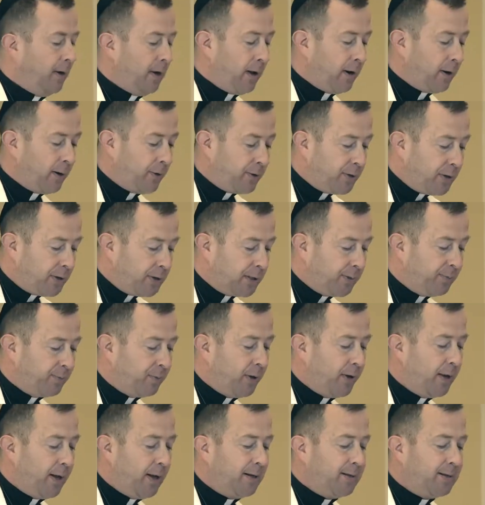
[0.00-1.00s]
our
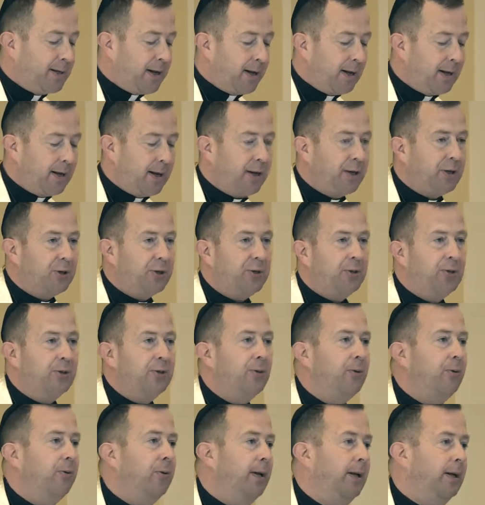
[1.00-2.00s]
discipline, and dedication
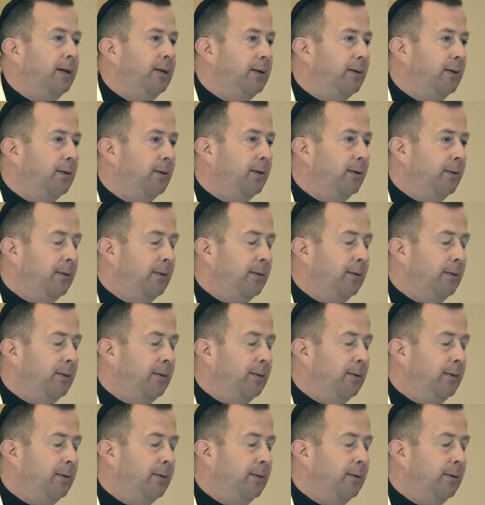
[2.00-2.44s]
to it.